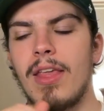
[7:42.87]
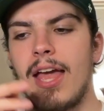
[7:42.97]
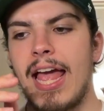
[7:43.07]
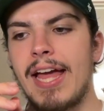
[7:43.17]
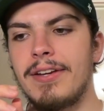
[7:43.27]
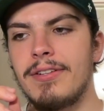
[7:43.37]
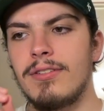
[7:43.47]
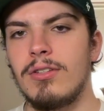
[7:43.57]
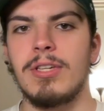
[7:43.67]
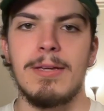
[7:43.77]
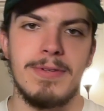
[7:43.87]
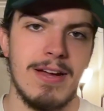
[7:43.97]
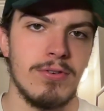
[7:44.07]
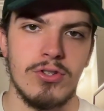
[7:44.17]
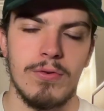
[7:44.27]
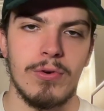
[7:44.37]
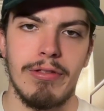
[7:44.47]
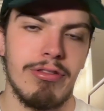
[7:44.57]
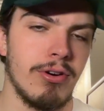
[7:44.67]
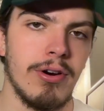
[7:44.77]
and you keep Devers over at
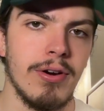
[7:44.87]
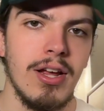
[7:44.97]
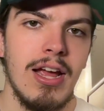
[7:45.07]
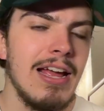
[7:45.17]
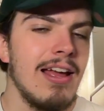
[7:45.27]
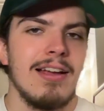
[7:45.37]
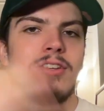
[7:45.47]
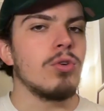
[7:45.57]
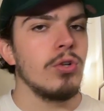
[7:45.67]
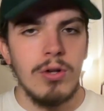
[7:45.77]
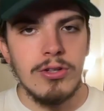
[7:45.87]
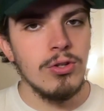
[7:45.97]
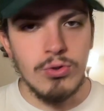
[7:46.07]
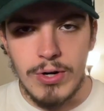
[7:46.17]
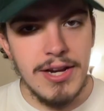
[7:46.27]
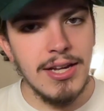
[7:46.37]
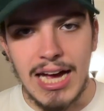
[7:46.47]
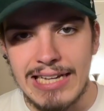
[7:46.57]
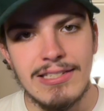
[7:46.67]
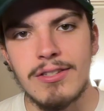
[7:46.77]
third. You could also trade
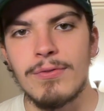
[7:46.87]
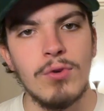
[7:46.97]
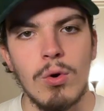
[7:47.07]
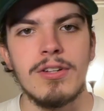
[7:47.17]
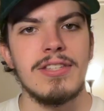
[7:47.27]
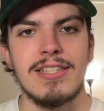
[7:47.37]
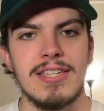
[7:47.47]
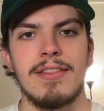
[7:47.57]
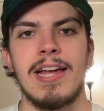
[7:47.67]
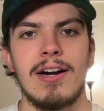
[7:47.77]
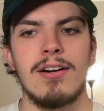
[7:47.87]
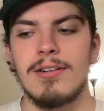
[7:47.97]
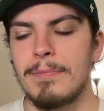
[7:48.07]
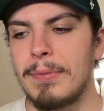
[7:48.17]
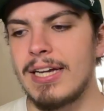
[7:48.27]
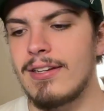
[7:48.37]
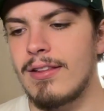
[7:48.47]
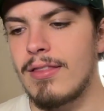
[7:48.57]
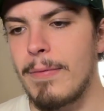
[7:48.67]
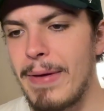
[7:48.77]
Casas, of course, that's in there, but
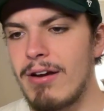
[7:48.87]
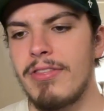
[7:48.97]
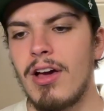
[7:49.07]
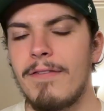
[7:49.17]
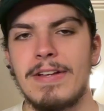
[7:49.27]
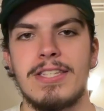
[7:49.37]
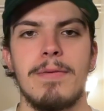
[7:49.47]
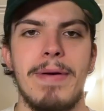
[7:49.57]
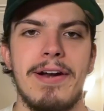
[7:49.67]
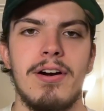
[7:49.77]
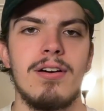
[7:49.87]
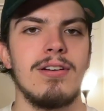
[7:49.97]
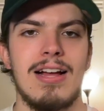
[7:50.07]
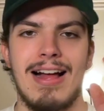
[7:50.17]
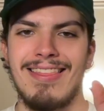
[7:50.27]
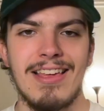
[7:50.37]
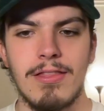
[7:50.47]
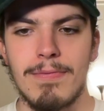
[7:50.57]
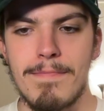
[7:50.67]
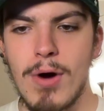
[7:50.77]
the better the offense, the better. I
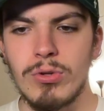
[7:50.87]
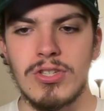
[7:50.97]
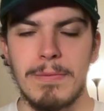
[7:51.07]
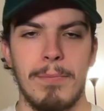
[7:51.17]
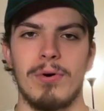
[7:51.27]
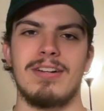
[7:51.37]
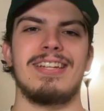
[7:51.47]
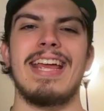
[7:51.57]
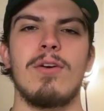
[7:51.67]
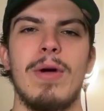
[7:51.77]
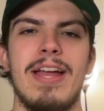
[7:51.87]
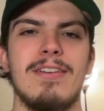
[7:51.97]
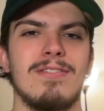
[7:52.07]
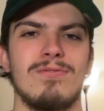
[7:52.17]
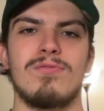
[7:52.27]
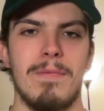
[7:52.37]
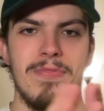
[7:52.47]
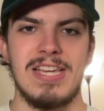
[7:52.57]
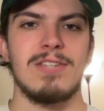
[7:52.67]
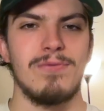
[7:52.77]
think most important takeaway from
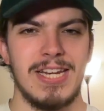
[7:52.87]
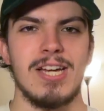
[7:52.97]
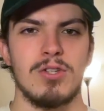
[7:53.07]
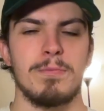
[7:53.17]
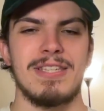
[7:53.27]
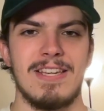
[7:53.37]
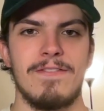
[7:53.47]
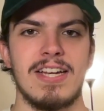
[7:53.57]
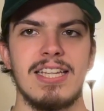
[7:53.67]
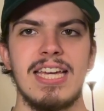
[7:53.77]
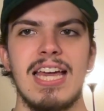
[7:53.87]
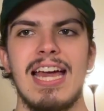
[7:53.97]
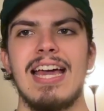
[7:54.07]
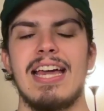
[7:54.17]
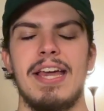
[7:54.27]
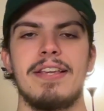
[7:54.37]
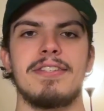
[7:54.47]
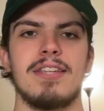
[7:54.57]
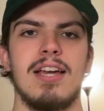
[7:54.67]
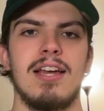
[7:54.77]
this video specifically is